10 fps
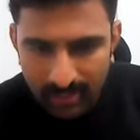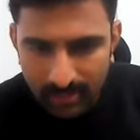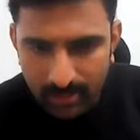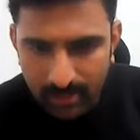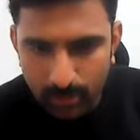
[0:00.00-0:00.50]

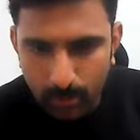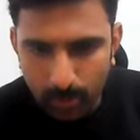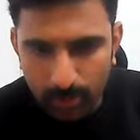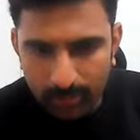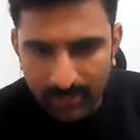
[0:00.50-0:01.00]
just in
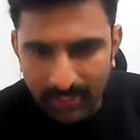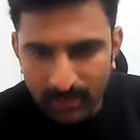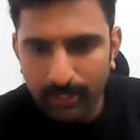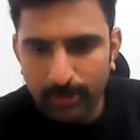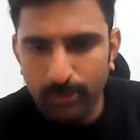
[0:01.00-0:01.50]
two more
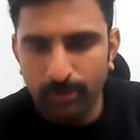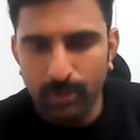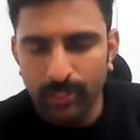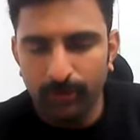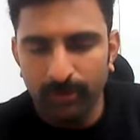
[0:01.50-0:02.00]
minutes for two
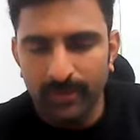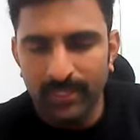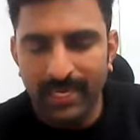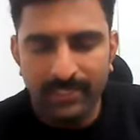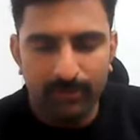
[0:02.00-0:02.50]
songs we
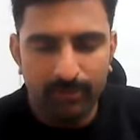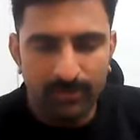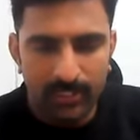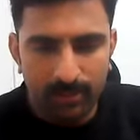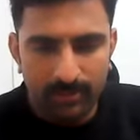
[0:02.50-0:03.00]
will dance and
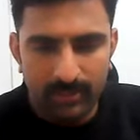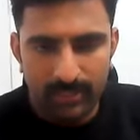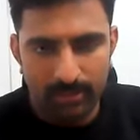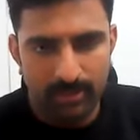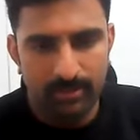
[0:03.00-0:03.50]
we will close the
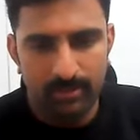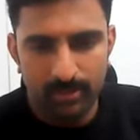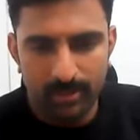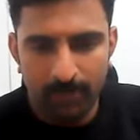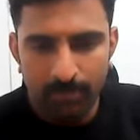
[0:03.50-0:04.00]
session.
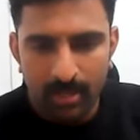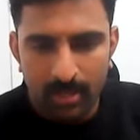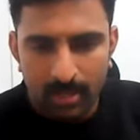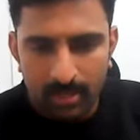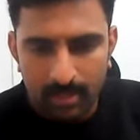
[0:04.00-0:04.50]
Okay?
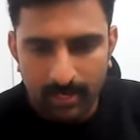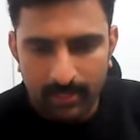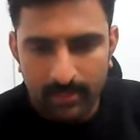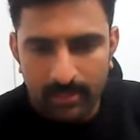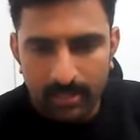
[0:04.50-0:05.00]

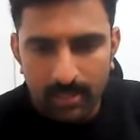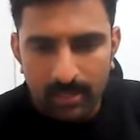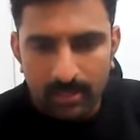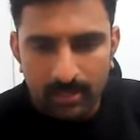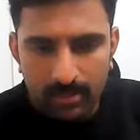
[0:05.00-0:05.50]
Right.
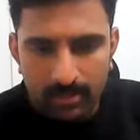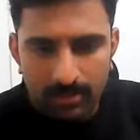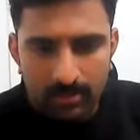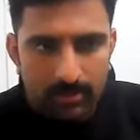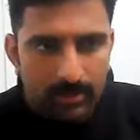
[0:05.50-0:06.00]

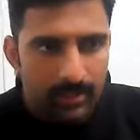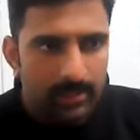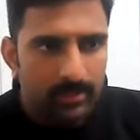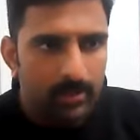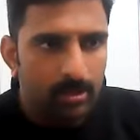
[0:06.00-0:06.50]
Here
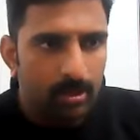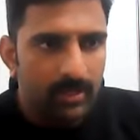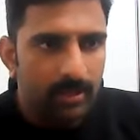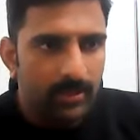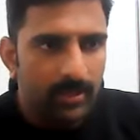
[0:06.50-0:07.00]
is the
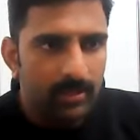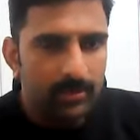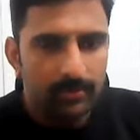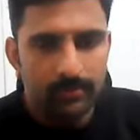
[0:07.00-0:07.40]
song coming.